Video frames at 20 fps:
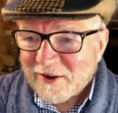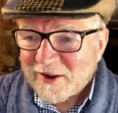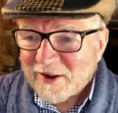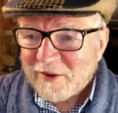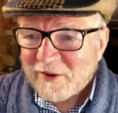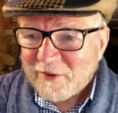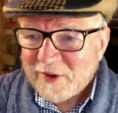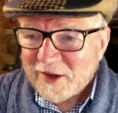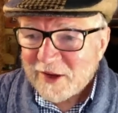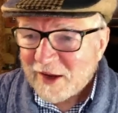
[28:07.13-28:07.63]

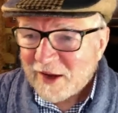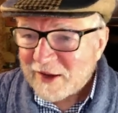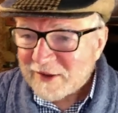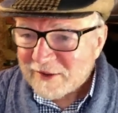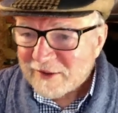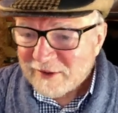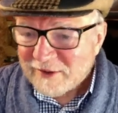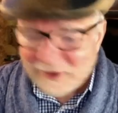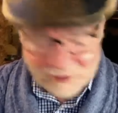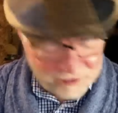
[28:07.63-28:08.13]
okay, we
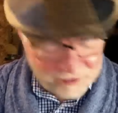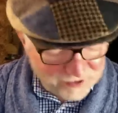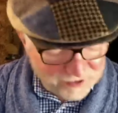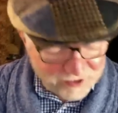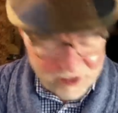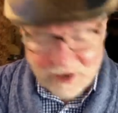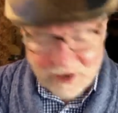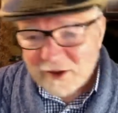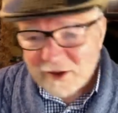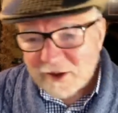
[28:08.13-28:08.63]
got.
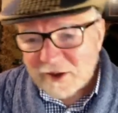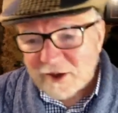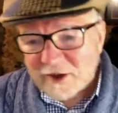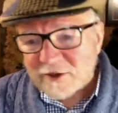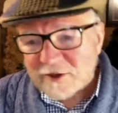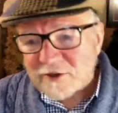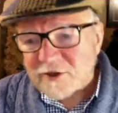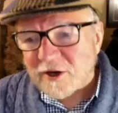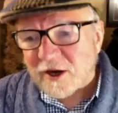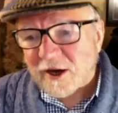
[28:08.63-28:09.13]
I'm
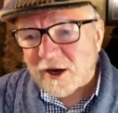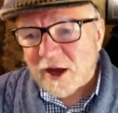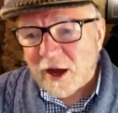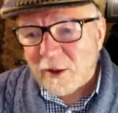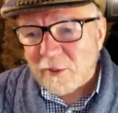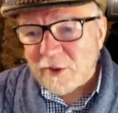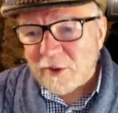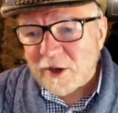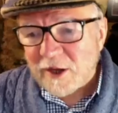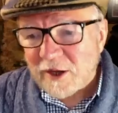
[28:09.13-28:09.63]
gonna check
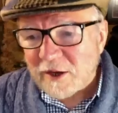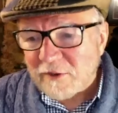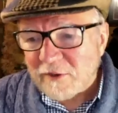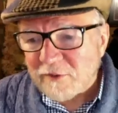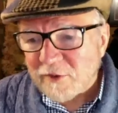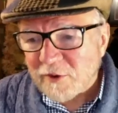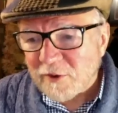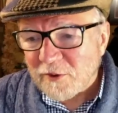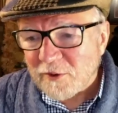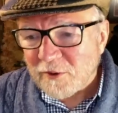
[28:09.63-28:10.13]
how many
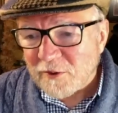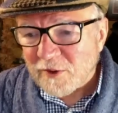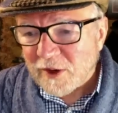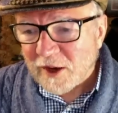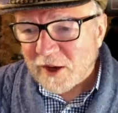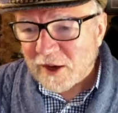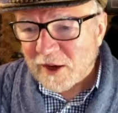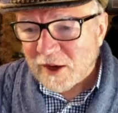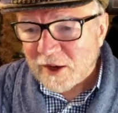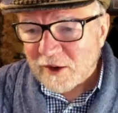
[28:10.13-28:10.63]
of you
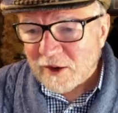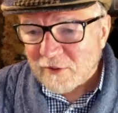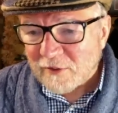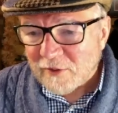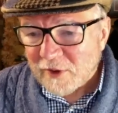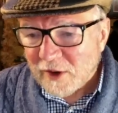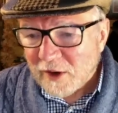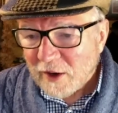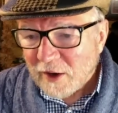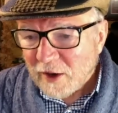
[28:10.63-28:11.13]
have.
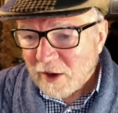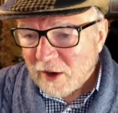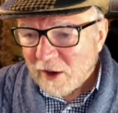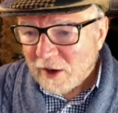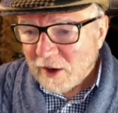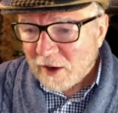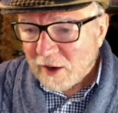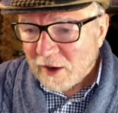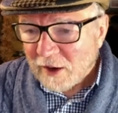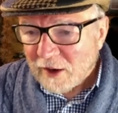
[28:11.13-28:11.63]

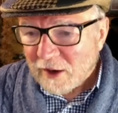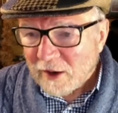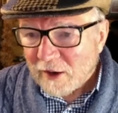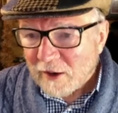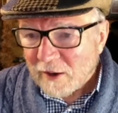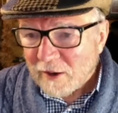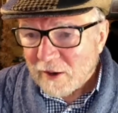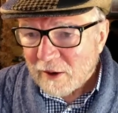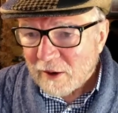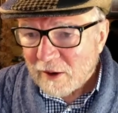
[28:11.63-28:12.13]

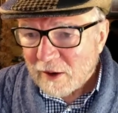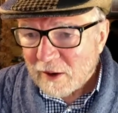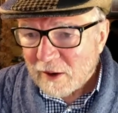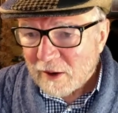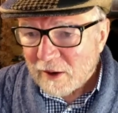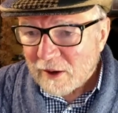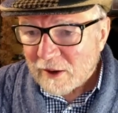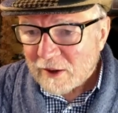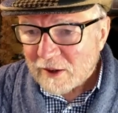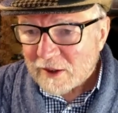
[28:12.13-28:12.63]
Uh,
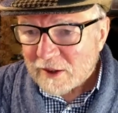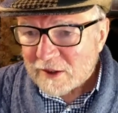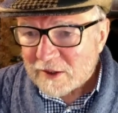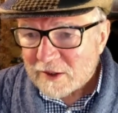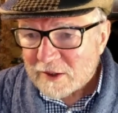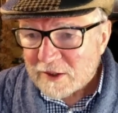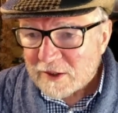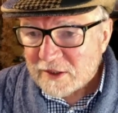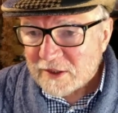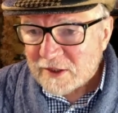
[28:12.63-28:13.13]

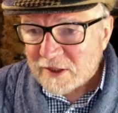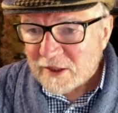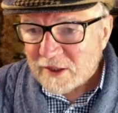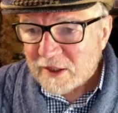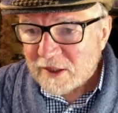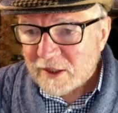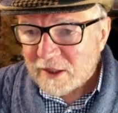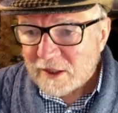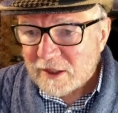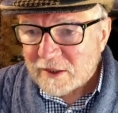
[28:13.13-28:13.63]
let's
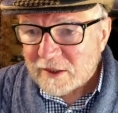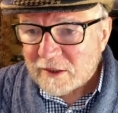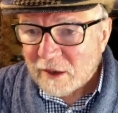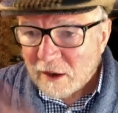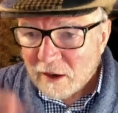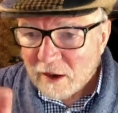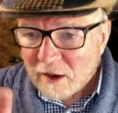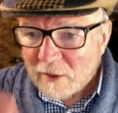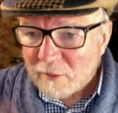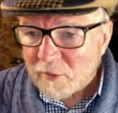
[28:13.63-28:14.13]
see.
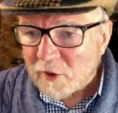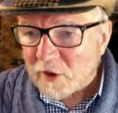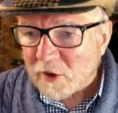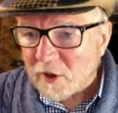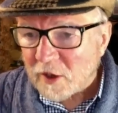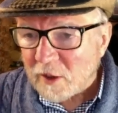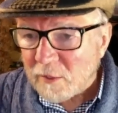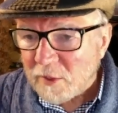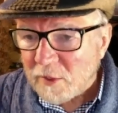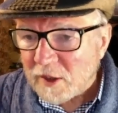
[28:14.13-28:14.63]
Tom, you're
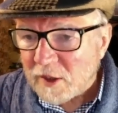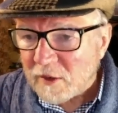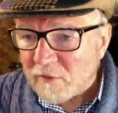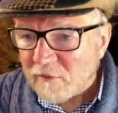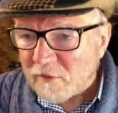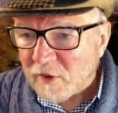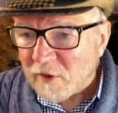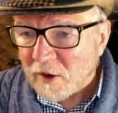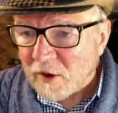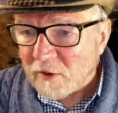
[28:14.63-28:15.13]
going to be
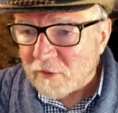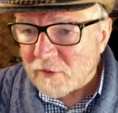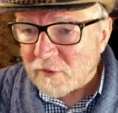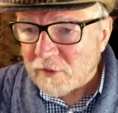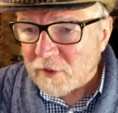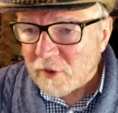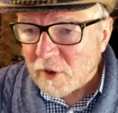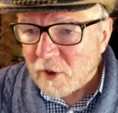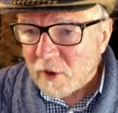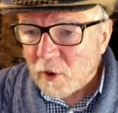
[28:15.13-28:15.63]
involved.
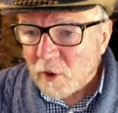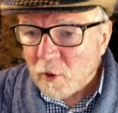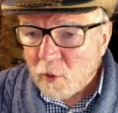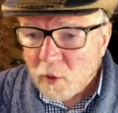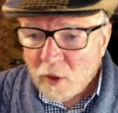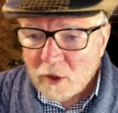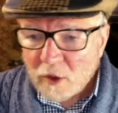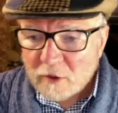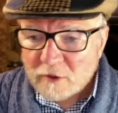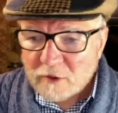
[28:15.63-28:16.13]

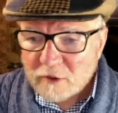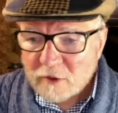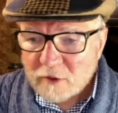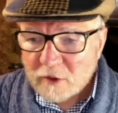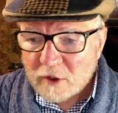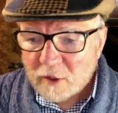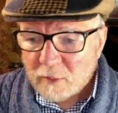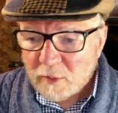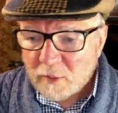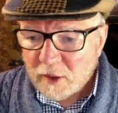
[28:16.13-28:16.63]
Who else is
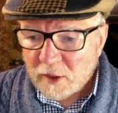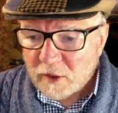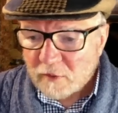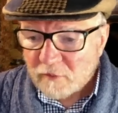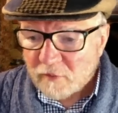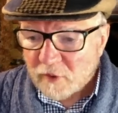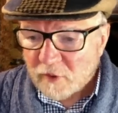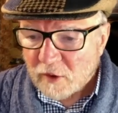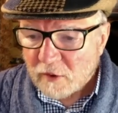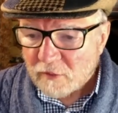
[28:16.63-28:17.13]
going to be
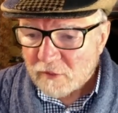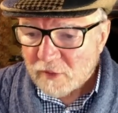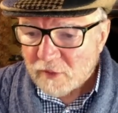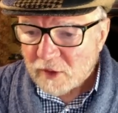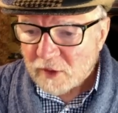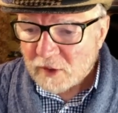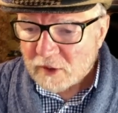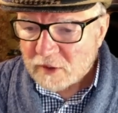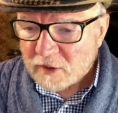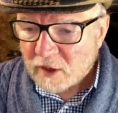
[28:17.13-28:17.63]
involved in
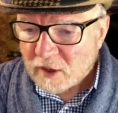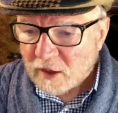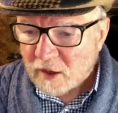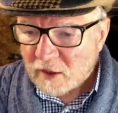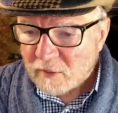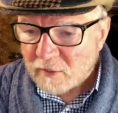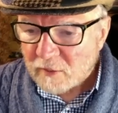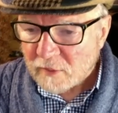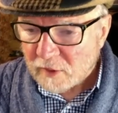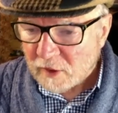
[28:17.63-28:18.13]
this?
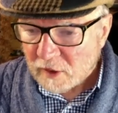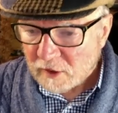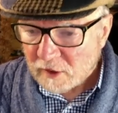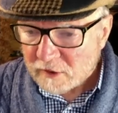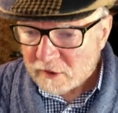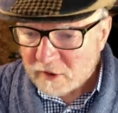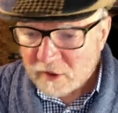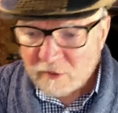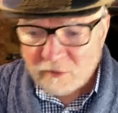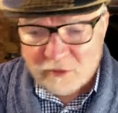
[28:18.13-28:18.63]
Tom
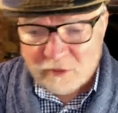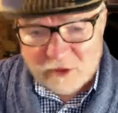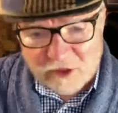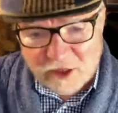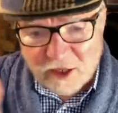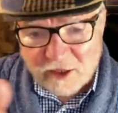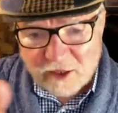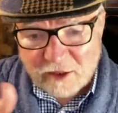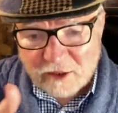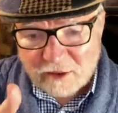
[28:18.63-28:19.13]
Nelson, was
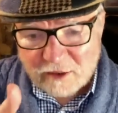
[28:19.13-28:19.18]
that